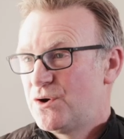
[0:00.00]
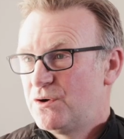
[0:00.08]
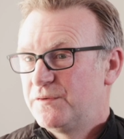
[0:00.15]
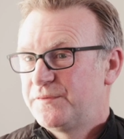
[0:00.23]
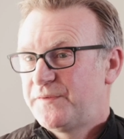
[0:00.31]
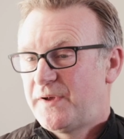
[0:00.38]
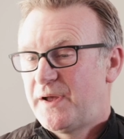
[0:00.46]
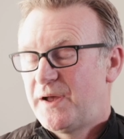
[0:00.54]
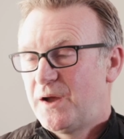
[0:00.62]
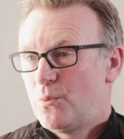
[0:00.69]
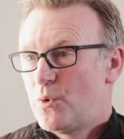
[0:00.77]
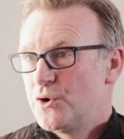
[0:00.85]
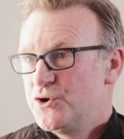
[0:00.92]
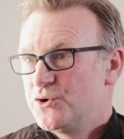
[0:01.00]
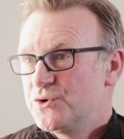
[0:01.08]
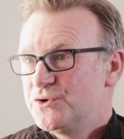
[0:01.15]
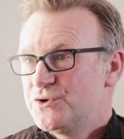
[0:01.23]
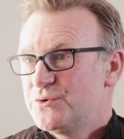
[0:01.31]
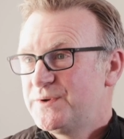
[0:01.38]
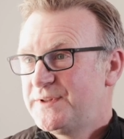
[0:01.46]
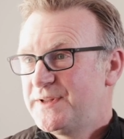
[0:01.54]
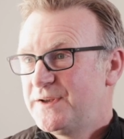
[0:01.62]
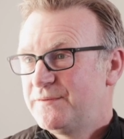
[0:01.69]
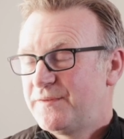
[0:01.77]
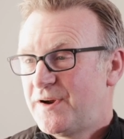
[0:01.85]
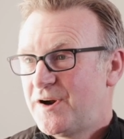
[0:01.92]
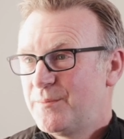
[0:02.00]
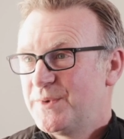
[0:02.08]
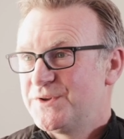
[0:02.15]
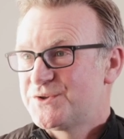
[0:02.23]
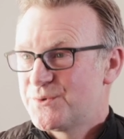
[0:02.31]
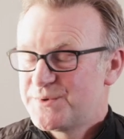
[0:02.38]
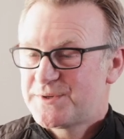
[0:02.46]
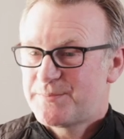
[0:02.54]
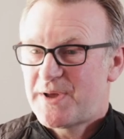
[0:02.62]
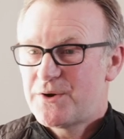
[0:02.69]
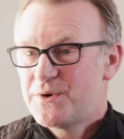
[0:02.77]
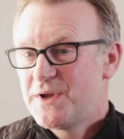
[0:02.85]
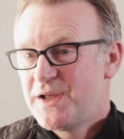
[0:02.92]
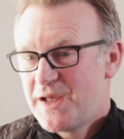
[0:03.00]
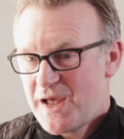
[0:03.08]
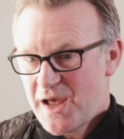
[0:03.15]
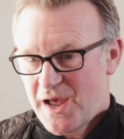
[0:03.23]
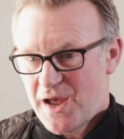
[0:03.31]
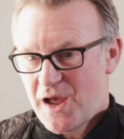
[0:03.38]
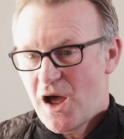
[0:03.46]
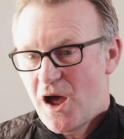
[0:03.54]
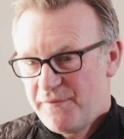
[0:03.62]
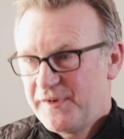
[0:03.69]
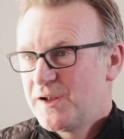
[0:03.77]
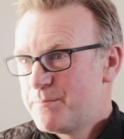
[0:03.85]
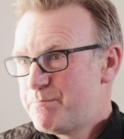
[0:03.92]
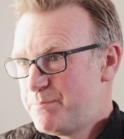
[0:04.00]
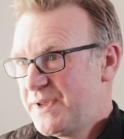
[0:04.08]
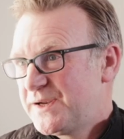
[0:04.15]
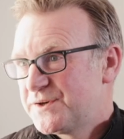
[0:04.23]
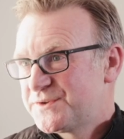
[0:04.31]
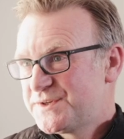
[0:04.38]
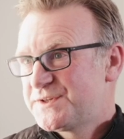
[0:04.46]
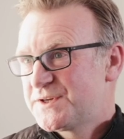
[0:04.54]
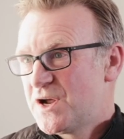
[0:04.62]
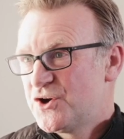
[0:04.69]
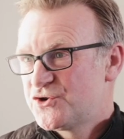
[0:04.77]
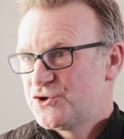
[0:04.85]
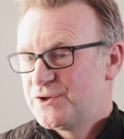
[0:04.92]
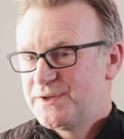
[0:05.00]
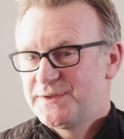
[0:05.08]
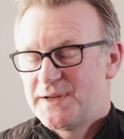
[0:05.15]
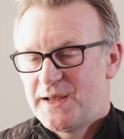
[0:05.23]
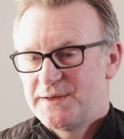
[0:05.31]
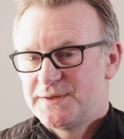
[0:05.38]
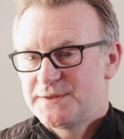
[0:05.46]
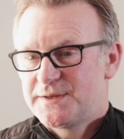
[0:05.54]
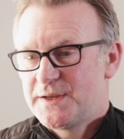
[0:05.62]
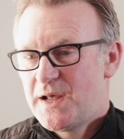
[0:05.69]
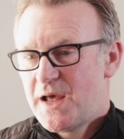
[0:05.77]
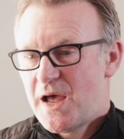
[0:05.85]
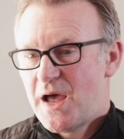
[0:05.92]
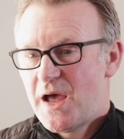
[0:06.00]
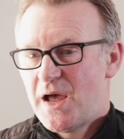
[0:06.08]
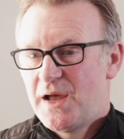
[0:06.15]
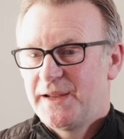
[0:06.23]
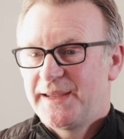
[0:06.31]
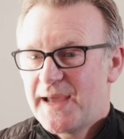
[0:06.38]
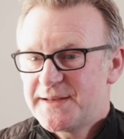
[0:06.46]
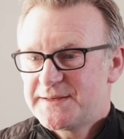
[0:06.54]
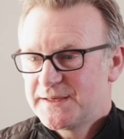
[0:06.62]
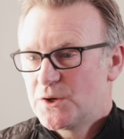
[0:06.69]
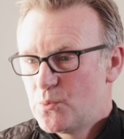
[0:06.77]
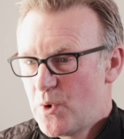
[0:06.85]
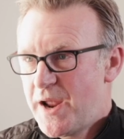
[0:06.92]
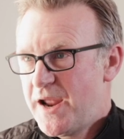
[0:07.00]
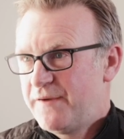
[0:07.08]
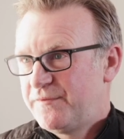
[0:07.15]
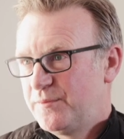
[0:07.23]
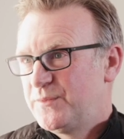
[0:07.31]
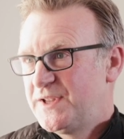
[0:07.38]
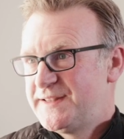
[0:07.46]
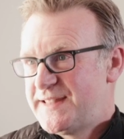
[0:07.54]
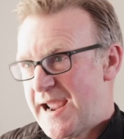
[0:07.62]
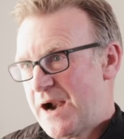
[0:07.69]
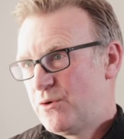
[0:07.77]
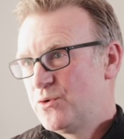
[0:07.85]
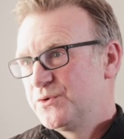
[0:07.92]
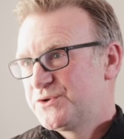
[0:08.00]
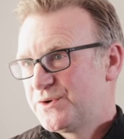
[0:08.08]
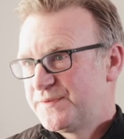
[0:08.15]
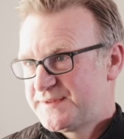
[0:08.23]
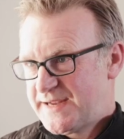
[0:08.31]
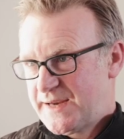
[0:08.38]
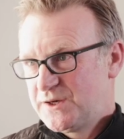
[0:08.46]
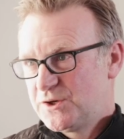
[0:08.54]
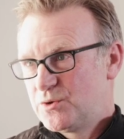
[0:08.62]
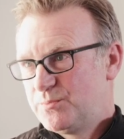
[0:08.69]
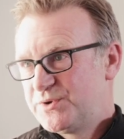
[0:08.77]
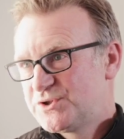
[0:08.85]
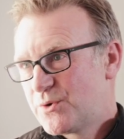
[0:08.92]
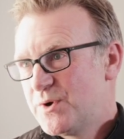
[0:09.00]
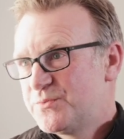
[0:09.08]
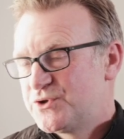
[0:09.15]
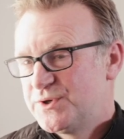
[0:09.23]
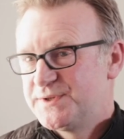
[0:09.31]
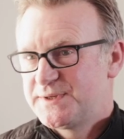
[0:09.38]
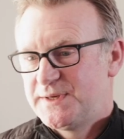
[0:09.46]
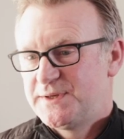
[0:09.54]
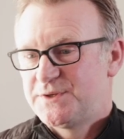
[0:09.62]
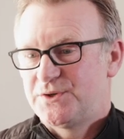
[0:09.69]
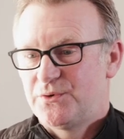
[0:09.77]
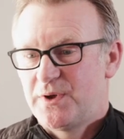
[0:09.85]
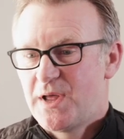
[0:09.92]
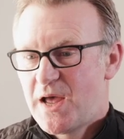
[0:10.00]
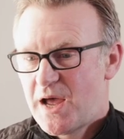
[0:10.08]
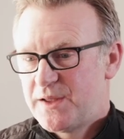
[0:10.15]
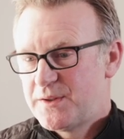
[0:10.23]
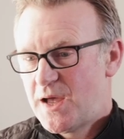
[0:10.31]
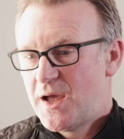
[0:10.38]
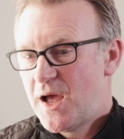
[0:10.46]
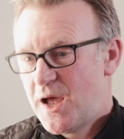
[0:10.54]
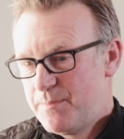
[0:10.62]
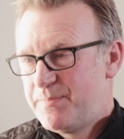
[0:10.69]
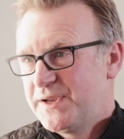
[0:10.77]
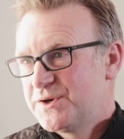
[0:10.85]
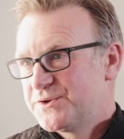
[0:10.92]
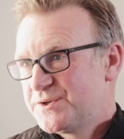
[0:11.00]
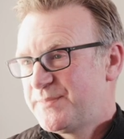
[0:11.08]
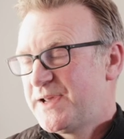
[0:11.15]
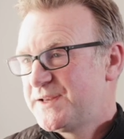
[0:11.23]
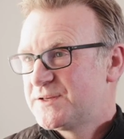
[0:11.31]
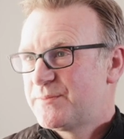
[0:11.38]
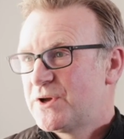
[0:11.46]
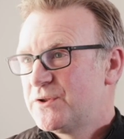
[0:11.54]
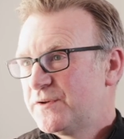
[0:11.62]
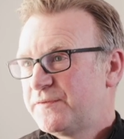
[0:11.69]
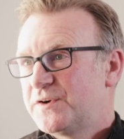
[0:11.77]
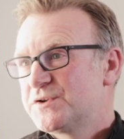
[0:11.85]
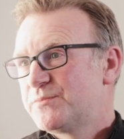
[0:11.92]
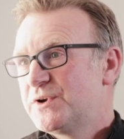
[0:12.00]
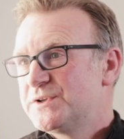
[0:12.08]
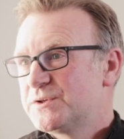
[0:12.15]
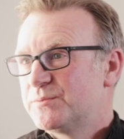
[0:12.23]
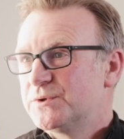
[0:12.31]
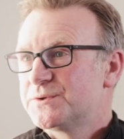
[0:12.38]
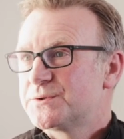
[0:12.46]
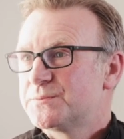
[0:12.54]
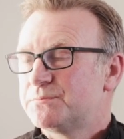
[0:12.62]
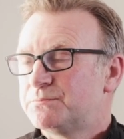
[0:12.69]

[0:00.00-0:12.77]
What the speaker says: of what you could do in the environment. So it's about having a bigger discussion and getting away from the narrow sort of technical prescriptions into a bigger debate about the first principles.